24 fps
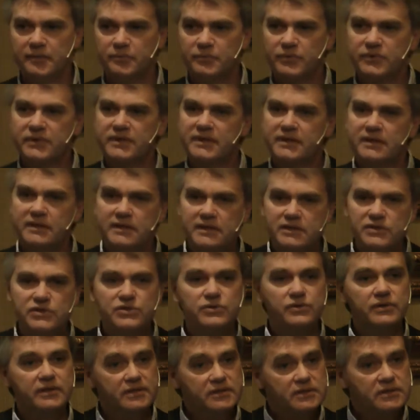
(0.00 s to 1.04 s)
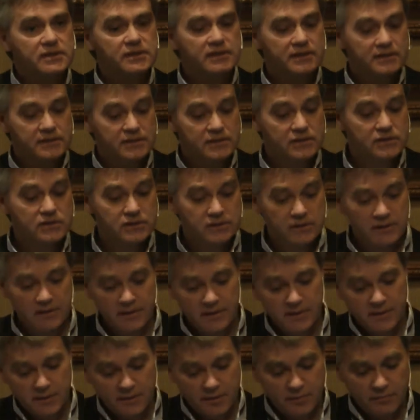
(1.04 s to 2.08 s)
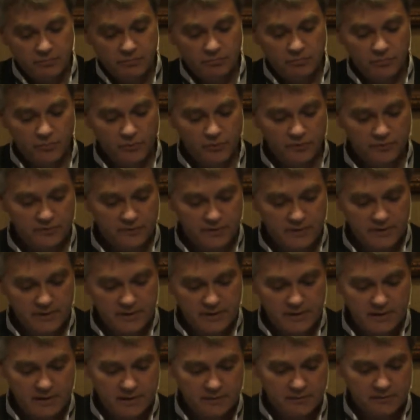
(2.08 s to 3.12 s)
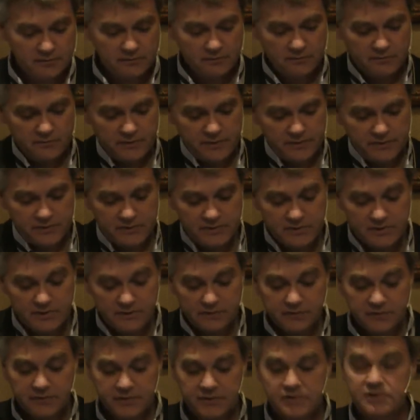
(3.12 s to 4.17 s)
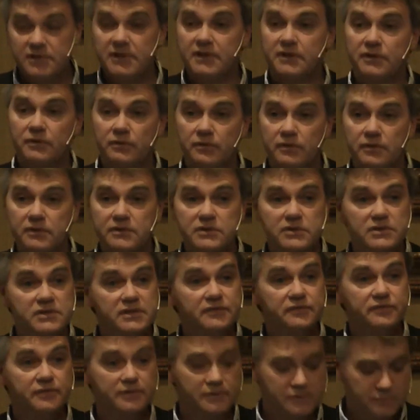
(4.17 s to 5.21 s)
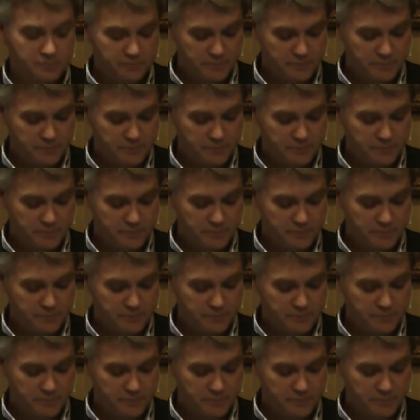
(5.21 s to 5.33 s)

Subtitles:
but at least you can see that it's moving in all these different